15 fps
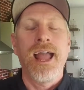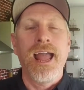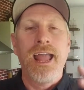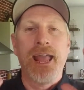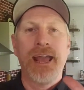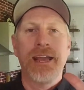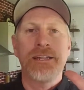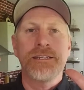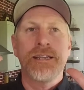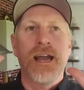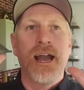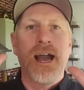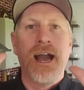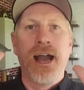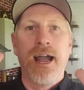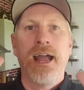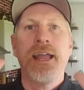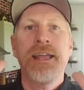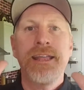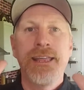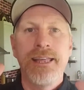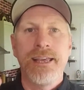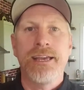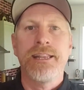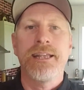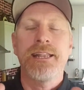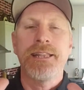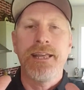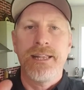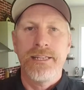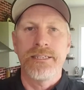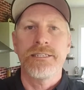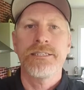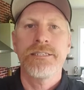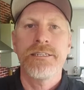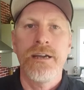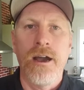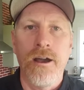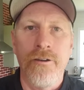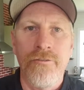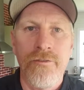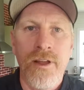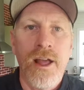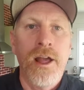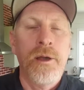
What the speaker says: And I get it that it's tough.